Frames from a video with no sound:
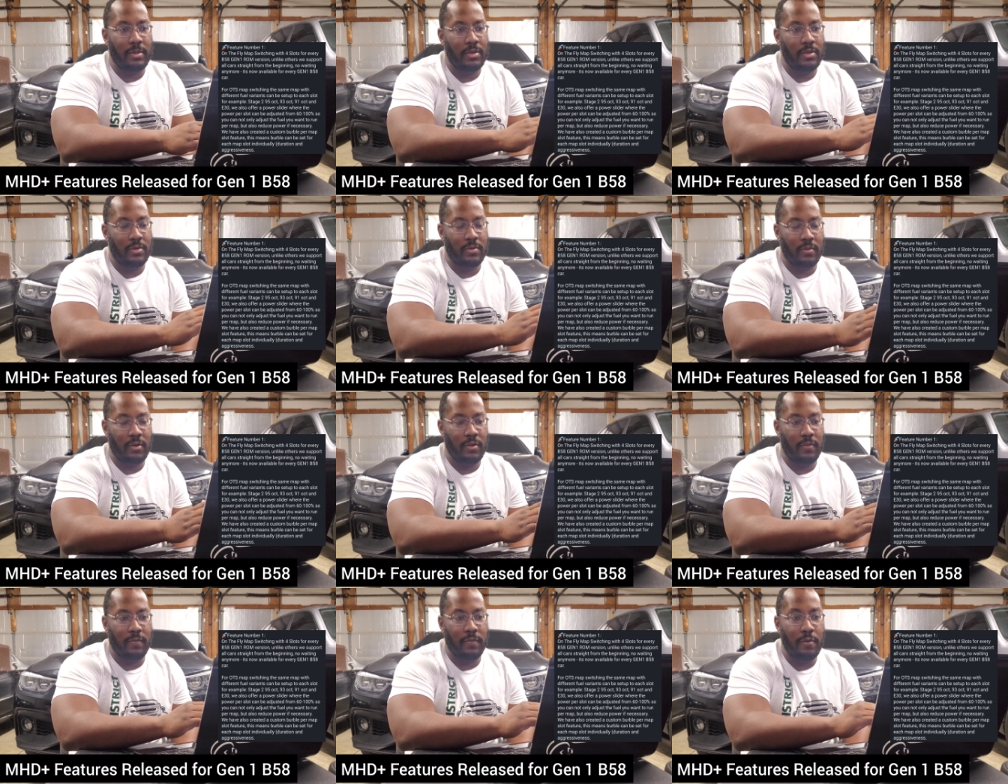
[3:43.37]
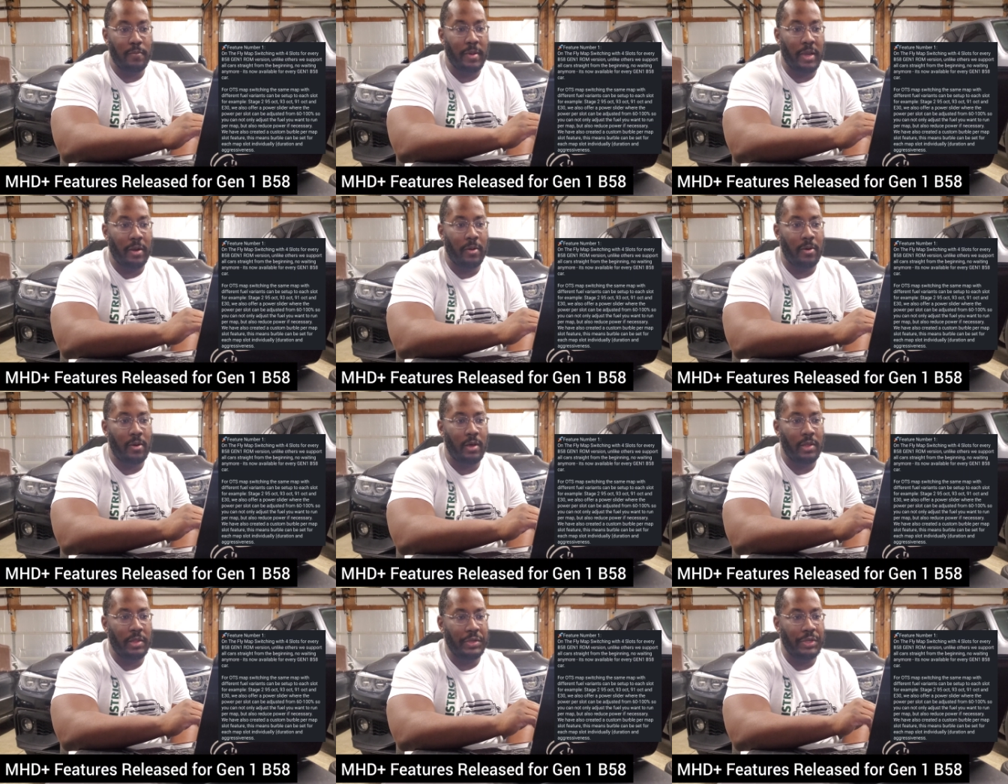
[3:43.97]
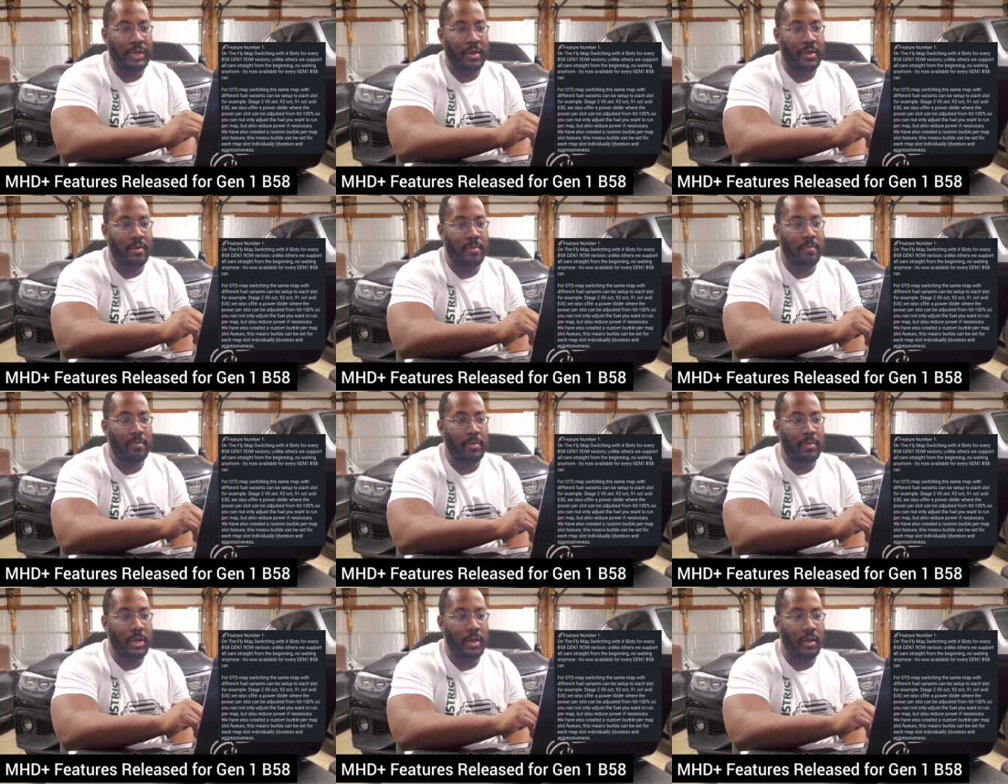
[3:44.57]
I just run full power all the
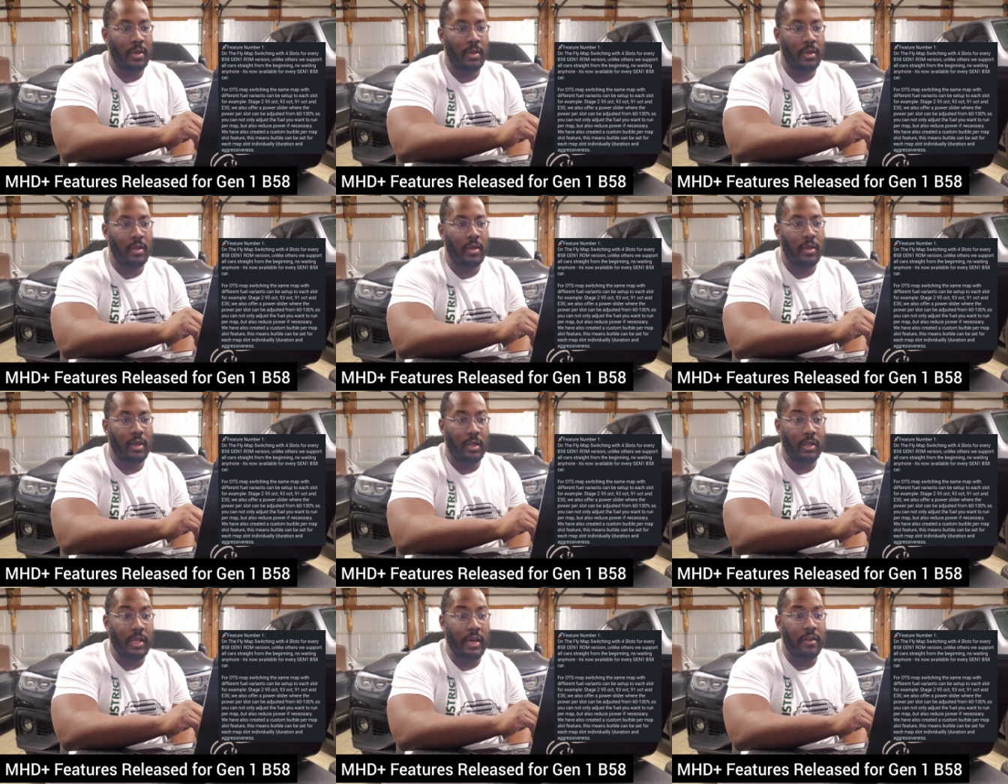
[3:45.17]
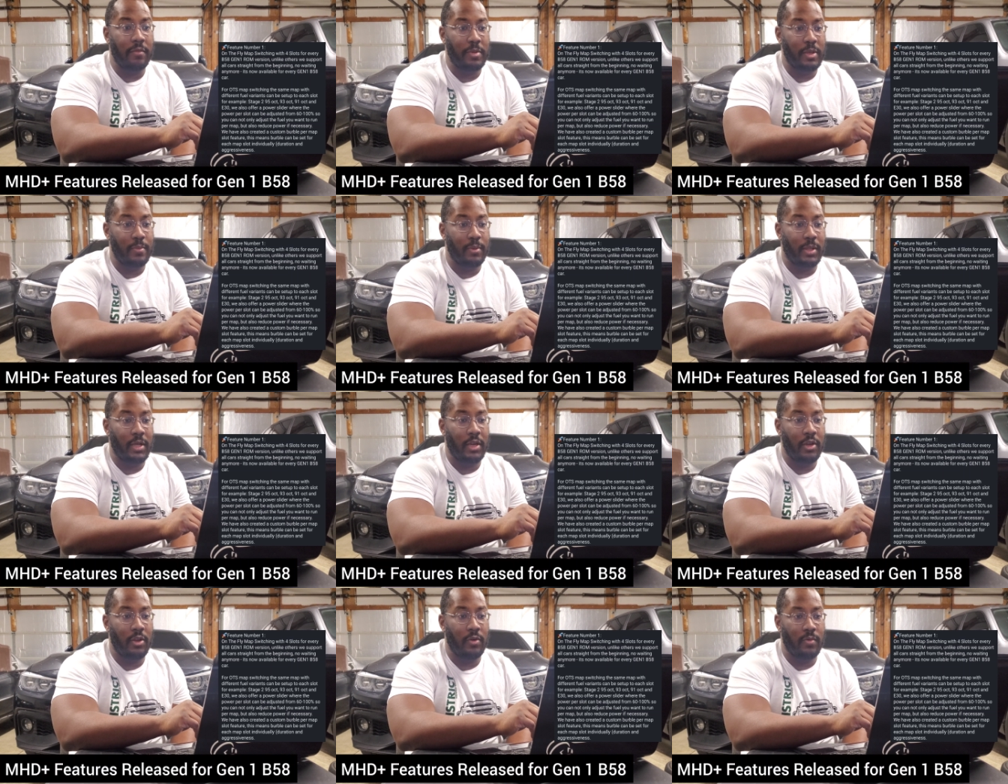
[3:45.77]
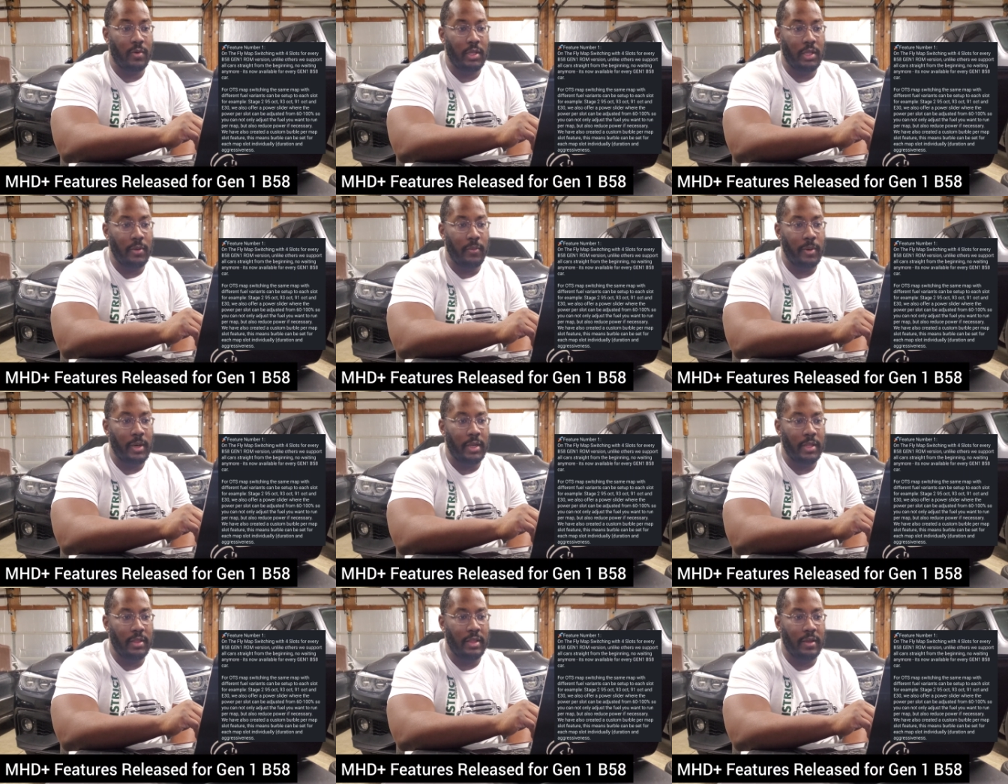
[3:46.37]
time, but a lot of people I know really
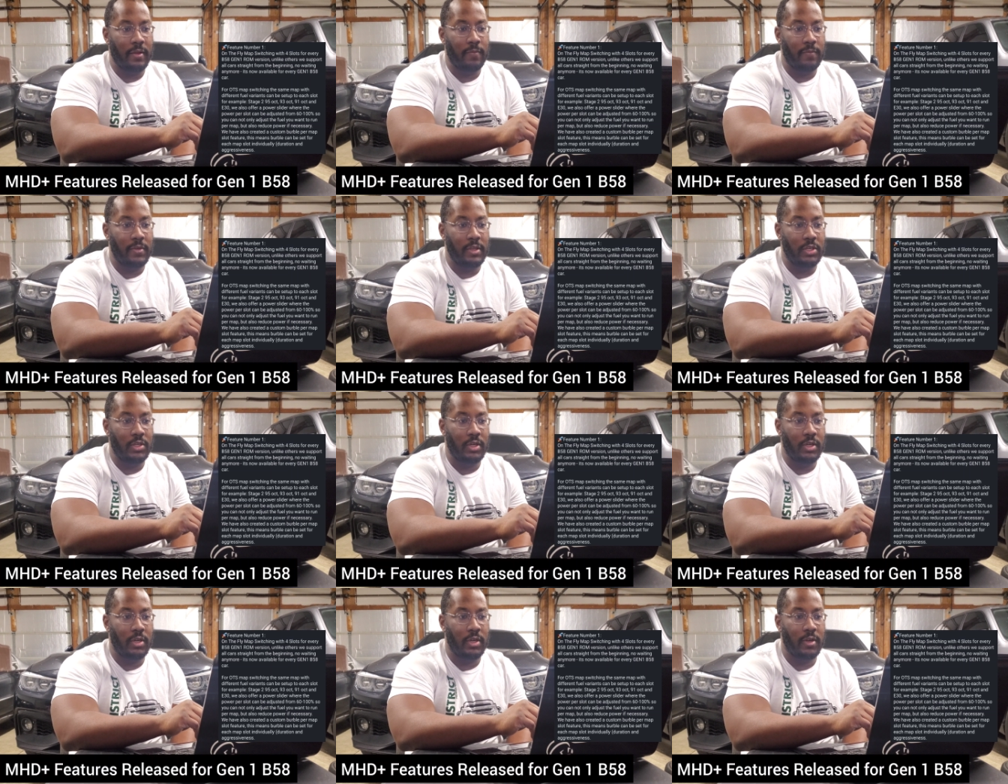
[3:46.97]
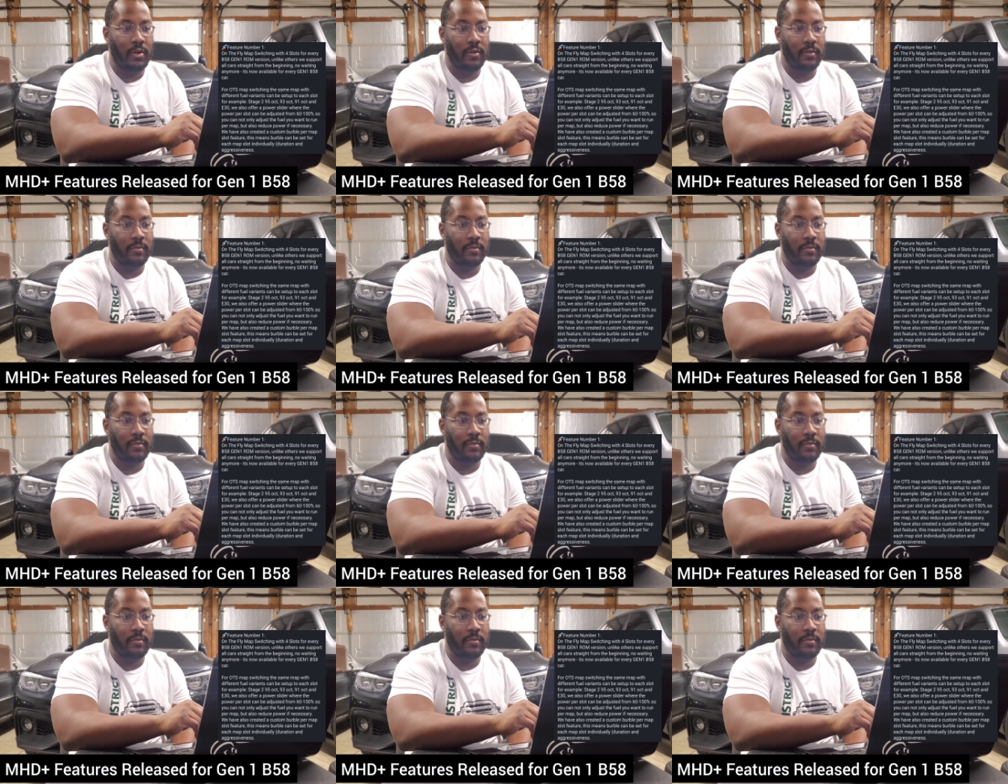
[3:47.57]
wanted that feature.